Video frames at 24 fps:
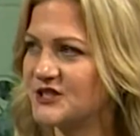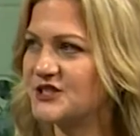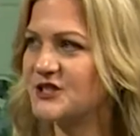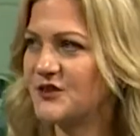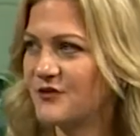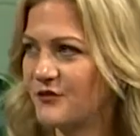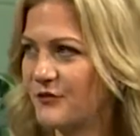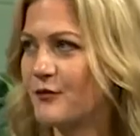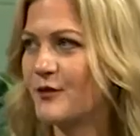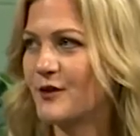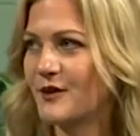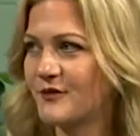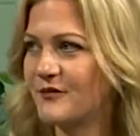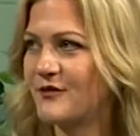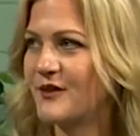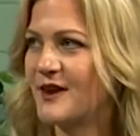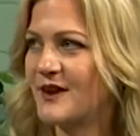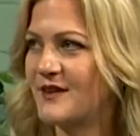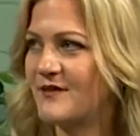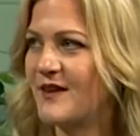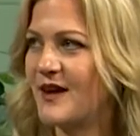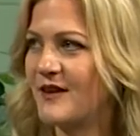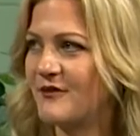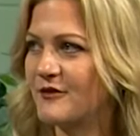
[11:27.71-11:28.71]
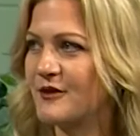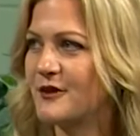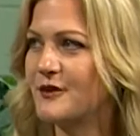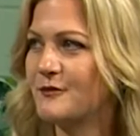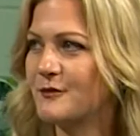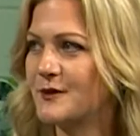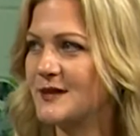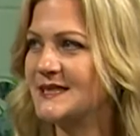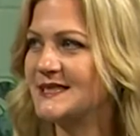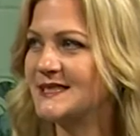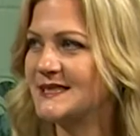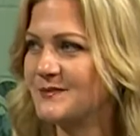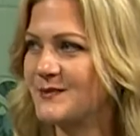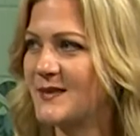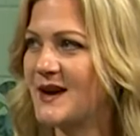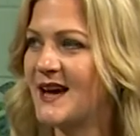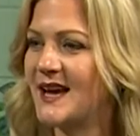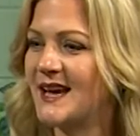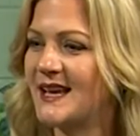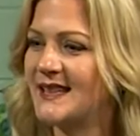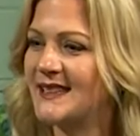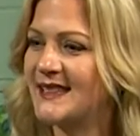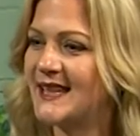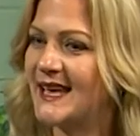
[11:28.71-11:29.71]
to the forefront of everyone's
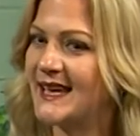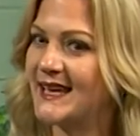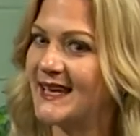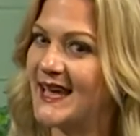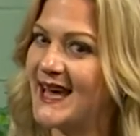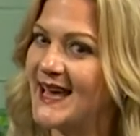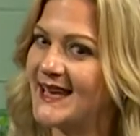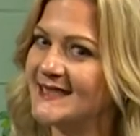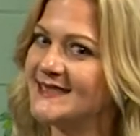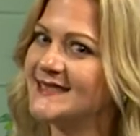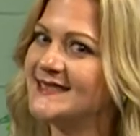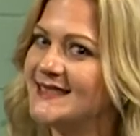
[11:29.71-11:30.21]
mind that yes,